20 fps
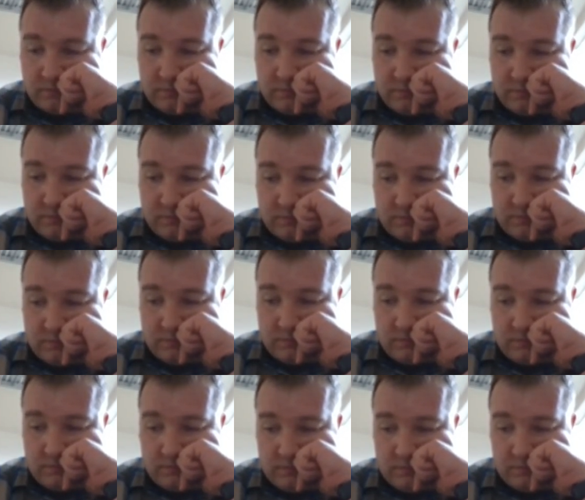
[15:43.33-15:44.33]

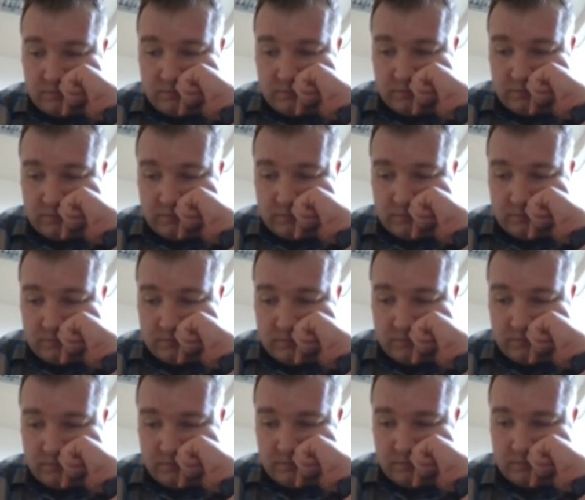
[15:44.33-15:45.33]

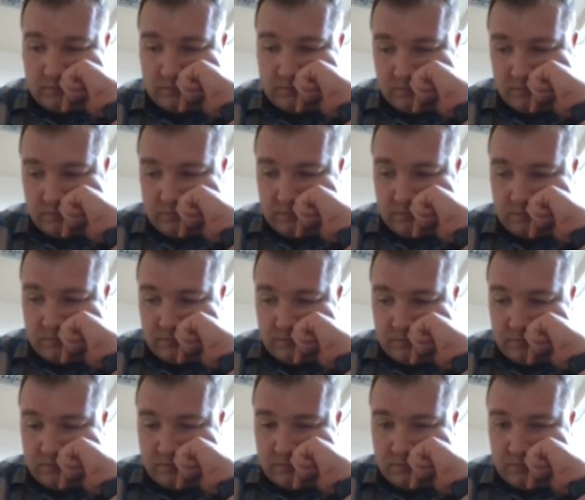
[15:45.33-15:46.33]

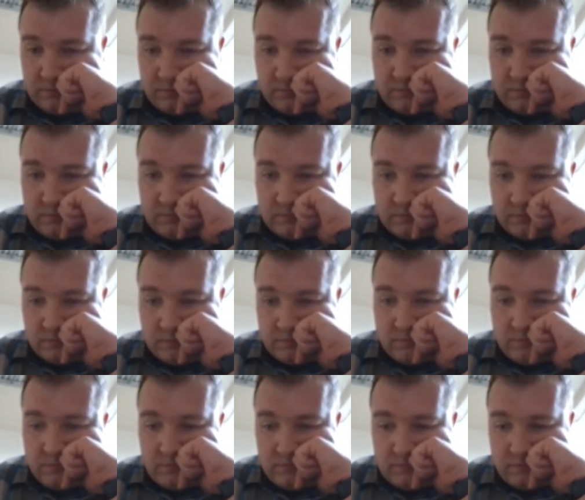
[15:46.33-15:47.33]

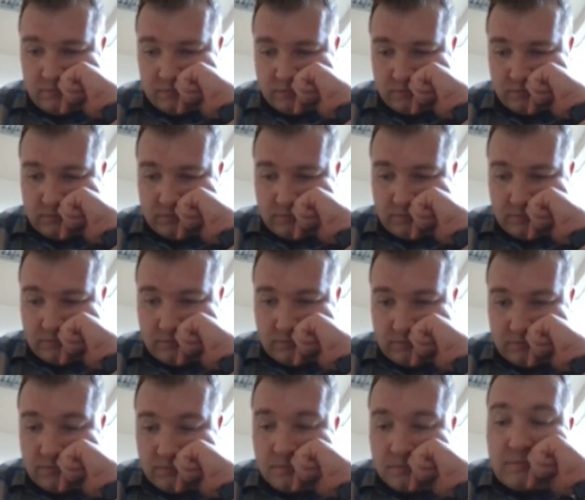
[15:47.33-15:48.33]

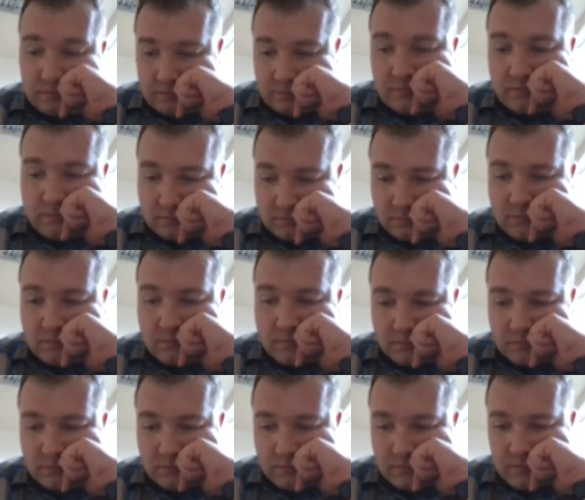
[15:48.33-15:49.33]

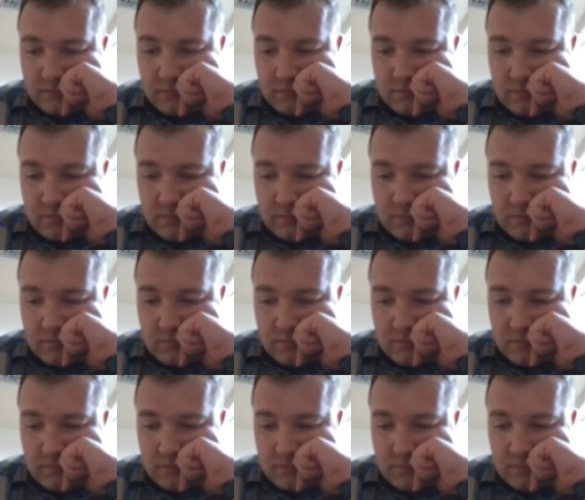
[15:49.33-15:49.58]
No words are spoken by the person on screen.